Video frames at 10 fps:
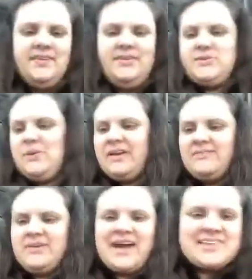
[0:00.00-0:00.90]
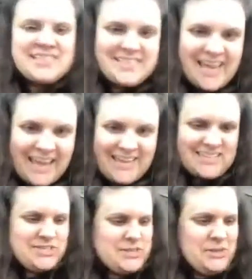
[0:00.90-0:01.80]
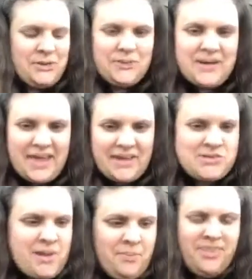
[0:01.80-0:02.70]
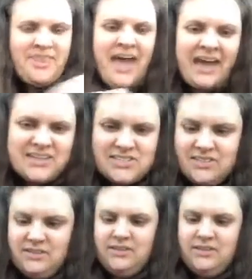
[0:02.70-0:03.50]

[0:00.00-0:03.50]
So I'll give you guys a second to catch up with that.